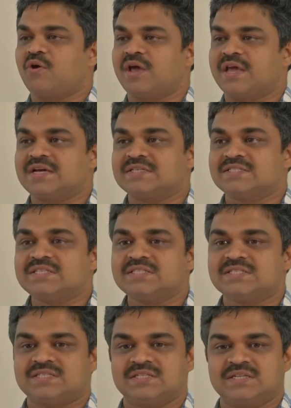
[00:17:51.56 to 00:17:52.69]

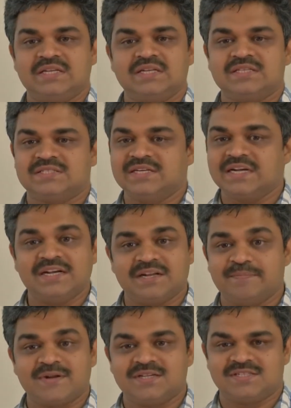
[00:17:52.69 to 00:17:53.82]
exist in a certain
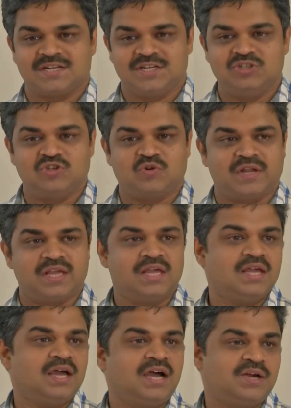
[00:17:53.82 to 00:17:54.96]
temperature range only.
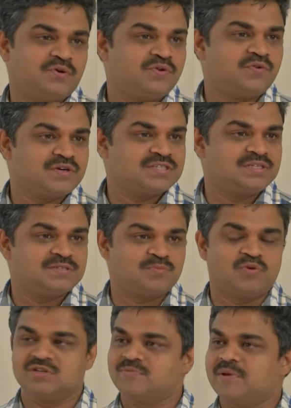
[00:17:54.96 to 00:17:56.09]
I don't know what is the
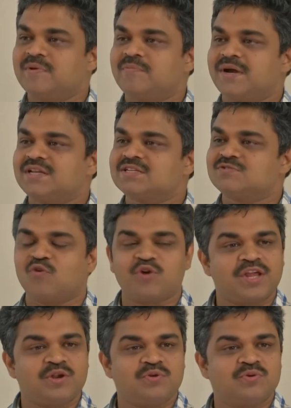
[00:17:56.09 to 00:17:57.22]
smallest, maybe minus
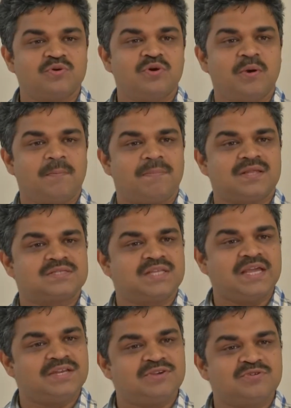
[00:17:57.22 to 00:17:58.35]
40 to plus
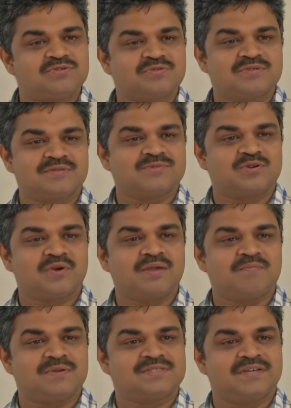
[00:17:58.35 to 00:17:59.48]
80 or so, sounds okay,
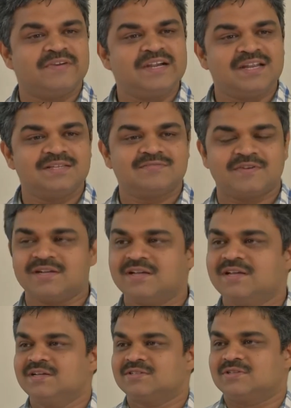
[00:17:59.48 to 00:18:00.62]
plus 70 is fine.
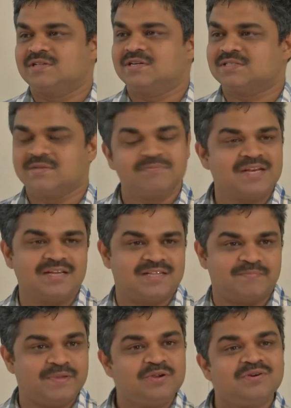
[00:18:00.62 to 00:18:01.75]
So something like
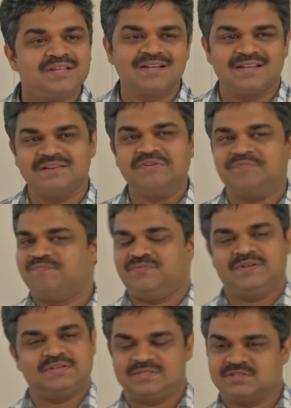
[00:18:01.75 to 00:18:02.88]
that. Beyond that, anyway,
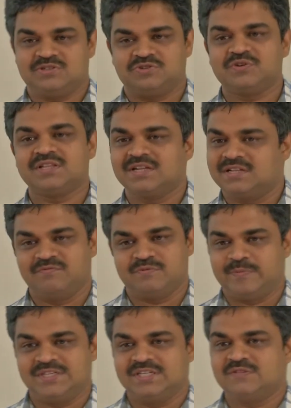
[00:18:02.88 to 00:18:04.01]
it's sure that the
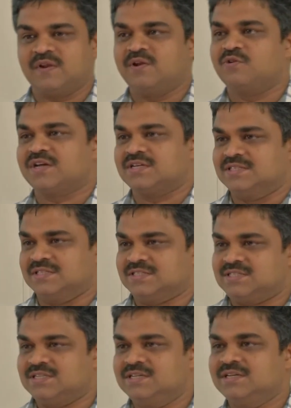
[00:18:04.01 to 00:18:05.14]
species will not
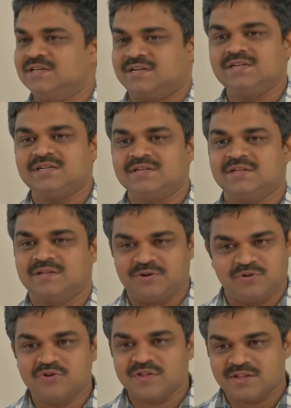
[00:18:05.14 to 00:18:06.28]
exist, right? I
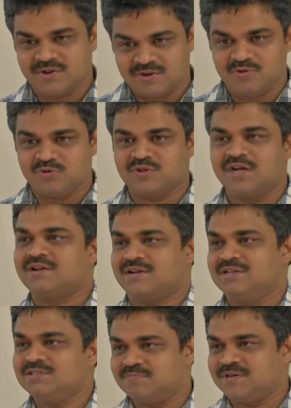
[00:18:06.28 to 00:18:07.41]
don't know whether you can go to that
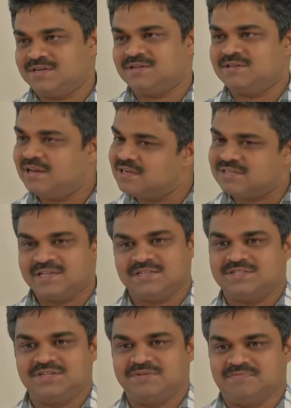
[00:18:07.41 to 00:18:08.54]
range, but let's say
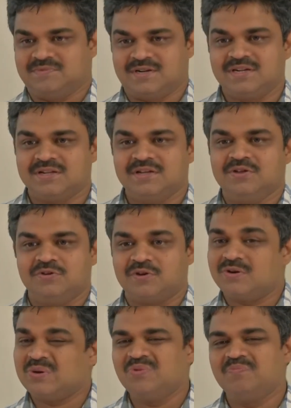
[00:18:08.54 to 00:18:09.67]
extreme, right? You
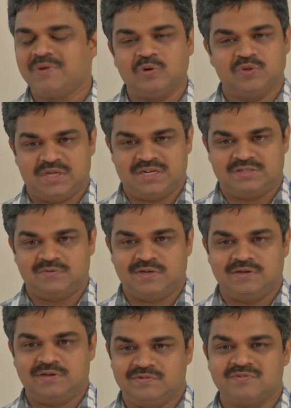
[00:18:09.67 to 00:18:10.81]
cannot go below that.
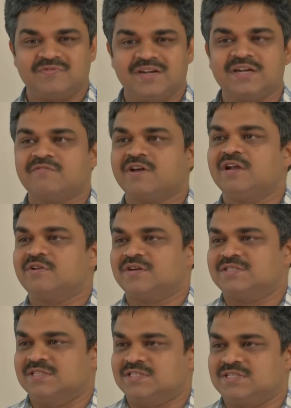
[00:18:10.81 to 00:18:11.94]
It's very difficult to
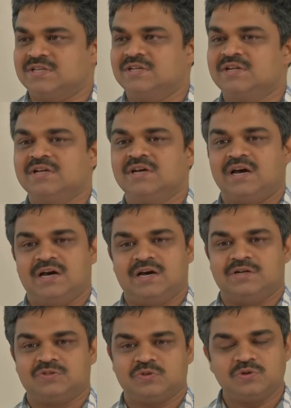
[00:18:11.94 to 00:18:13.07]
exist.
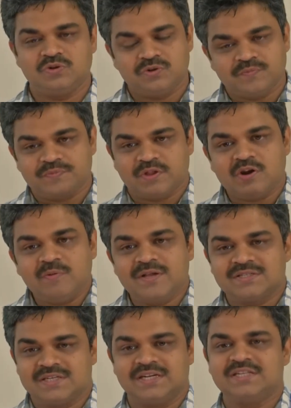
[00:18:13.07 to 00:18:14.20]
So there will be a
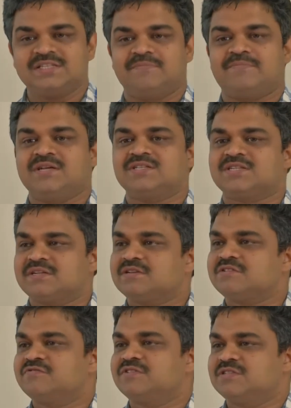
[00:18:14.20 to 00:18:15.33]
certain temperature
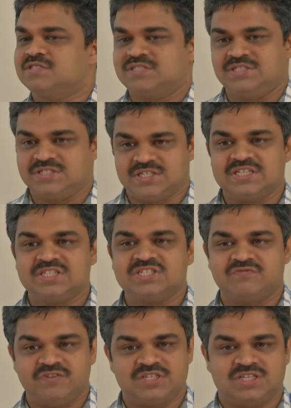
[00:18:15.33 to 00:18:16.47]
range
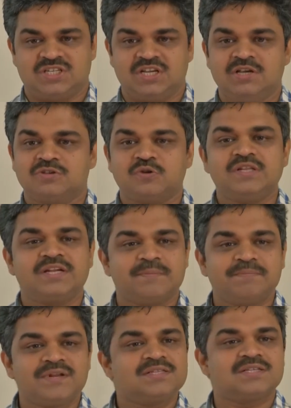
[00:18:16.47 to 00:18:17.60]
in which. So in the
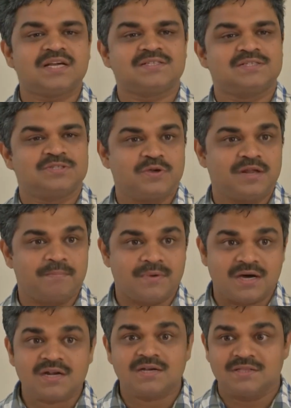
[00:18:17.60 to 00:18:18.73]
temperature axis, you can
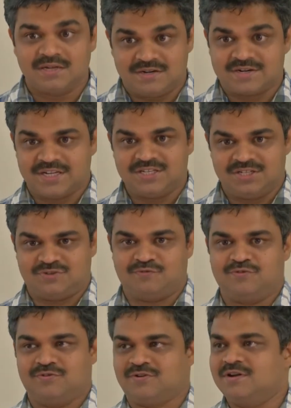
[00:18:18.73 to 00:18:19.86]
mark that range
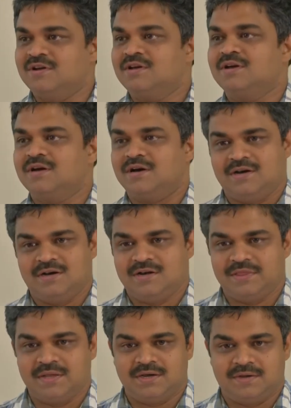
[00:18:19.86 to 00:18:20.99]
for
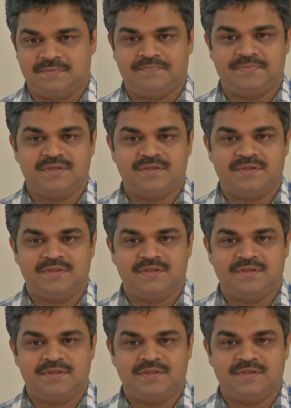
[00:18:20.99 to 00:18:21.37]
the